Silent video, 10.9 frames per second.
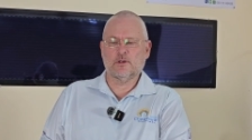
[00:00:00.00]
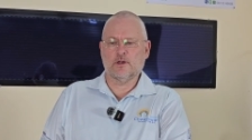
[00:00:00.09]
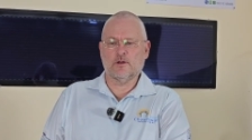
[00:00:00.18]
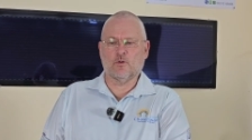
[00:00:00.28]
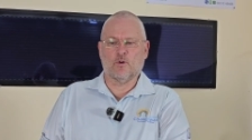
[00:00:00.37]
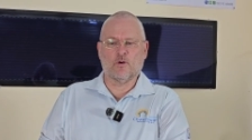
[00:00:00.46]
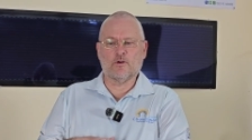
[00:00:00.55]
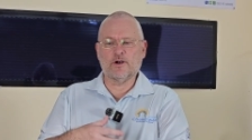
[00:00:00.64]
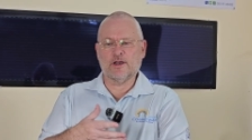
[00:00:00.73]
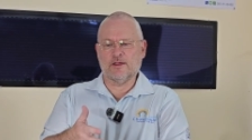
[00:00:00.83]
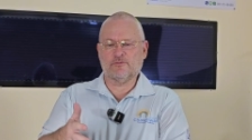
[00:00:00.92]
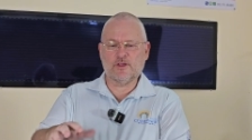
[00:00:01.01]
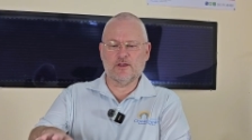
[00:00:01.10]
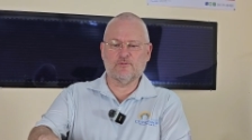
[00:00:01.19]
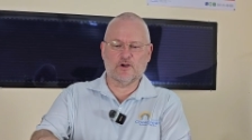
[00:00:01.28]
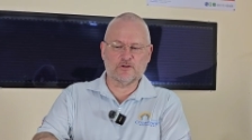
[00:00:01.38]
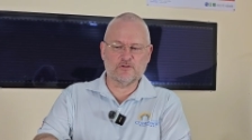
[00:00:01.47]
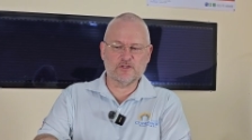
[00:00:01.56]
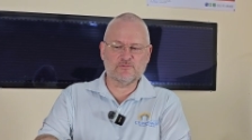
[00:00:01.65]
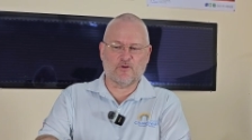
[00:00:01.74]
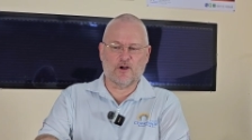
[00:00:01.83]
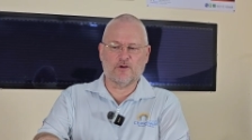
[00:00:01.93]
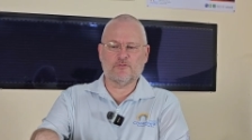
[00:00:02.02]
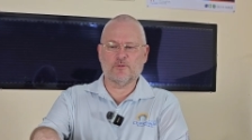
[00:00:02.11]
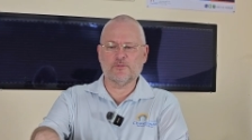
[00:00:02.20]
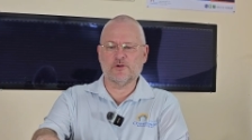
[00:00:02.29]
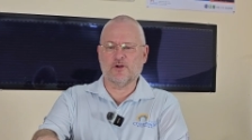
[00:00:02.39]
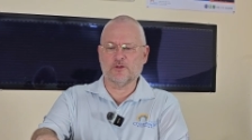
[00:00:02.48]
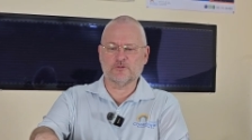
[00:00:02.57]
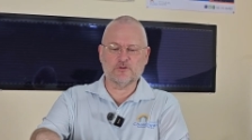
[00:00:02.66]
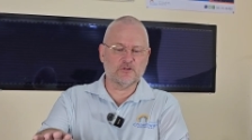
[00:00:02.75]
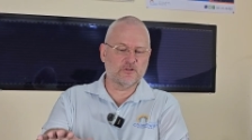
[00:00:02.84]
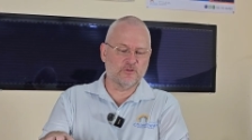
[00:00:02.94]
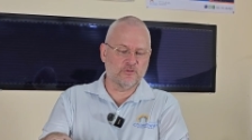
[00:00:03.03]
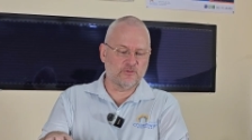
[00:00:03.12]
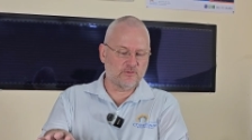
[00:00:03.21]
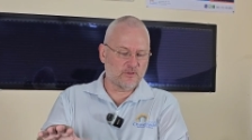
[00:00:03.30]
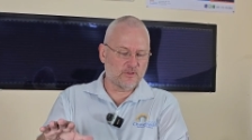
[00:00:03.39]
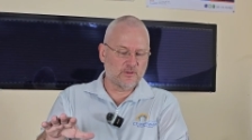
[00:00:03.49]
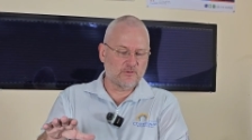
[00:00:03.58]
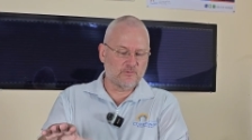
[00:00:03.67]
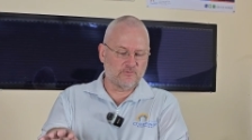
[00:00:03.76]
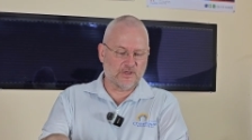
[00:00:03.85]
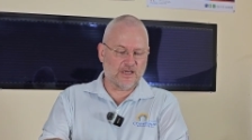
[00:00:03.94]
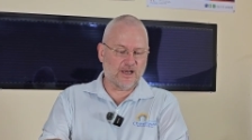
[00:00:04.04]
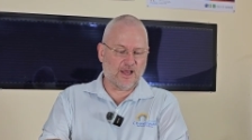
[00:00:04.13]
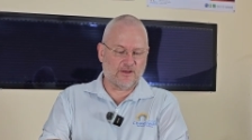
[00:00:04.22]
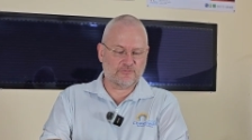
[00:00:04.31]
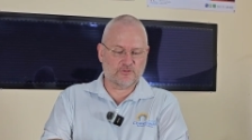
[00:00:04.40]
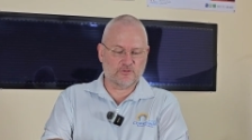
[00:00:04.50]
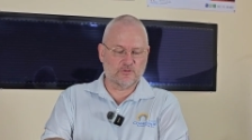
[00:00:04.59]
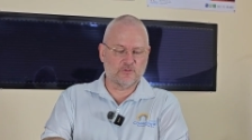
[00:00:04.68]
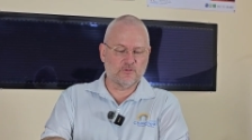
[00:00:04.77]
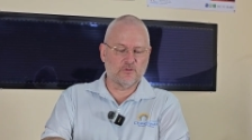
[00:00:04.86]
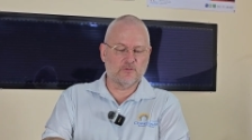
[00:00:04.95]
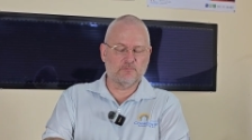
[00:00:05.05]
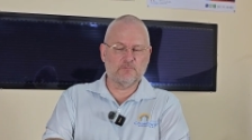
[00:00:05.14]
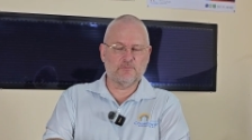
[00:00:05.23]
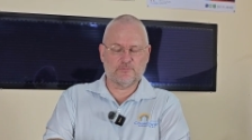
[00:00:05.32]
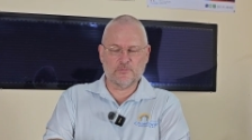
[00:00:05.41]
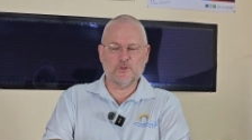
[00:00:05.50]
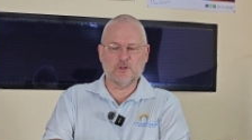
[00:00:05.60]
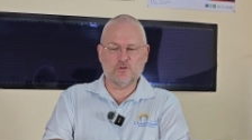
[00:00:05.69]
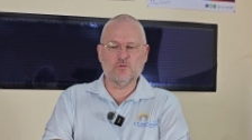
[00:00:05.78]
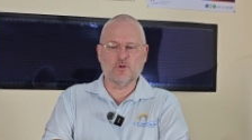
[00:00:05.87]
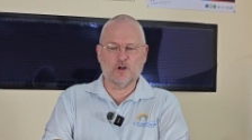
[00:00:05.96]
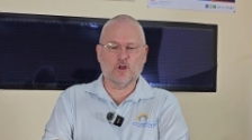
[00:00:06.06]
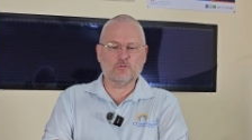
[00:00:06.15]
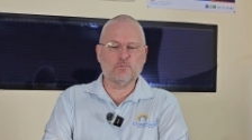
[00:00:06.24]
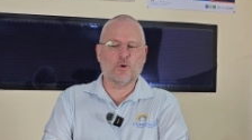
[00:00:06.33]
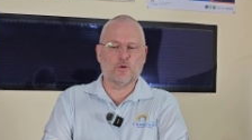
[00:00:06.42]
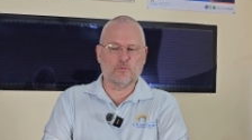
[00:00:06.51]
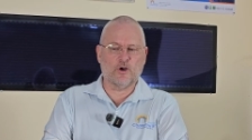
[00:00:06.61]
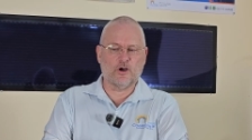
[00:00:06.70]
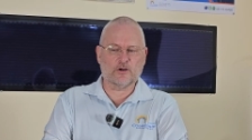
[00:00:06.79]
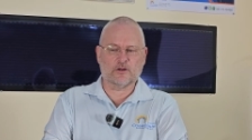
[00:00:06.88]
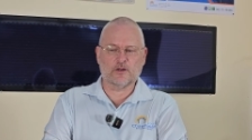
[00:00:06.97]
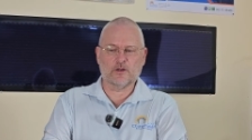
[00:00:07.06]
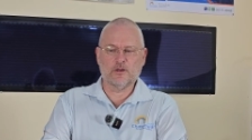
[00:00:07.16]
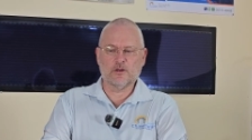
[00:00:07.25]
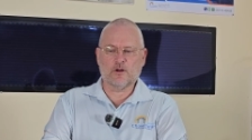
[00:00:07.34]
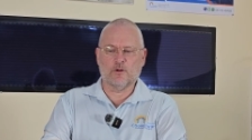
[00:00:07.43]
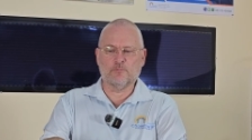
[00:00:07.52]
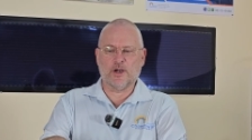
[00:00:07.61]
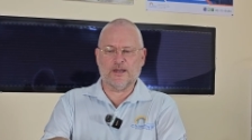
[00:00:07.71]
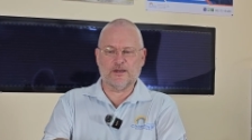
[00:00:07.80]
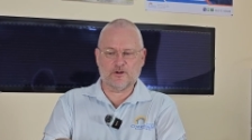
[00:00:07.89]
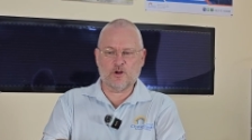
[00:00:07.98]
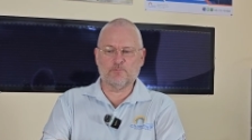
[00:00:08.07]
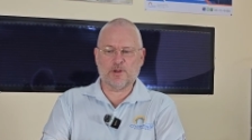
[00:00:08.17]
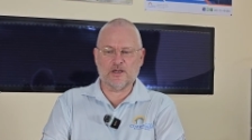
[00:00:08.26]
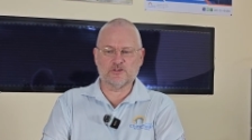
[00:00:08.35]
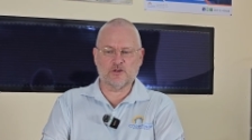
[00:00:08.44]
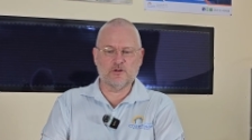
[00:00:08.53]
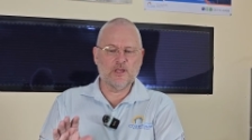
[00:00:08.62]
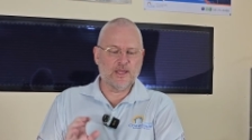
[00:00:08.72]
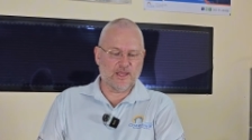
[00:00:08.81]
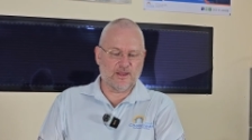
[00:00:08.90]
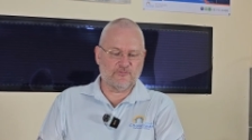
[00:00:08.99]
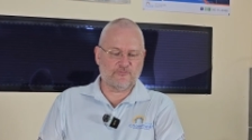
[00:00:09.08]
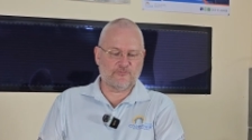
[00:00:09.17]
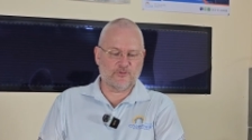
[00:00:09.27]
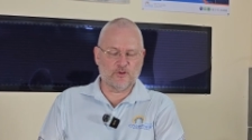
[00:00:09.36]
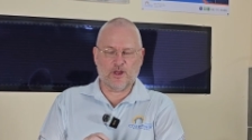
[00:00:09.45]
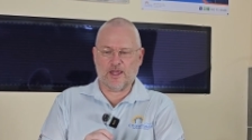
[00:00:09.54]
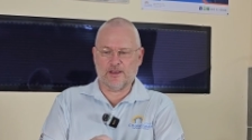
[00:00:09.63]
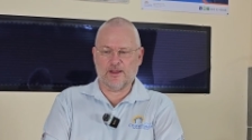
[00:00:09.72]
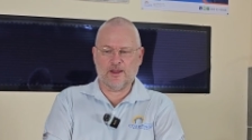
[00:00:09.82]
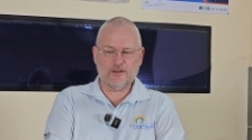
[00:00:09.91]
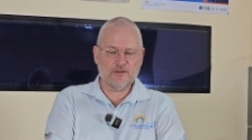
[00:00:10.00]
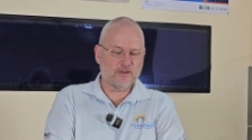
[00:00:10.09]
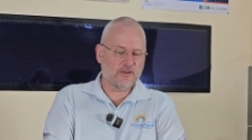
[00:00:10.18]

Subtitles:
or if the inverter is far from the router, you really have to do a lot more work compared to if you had a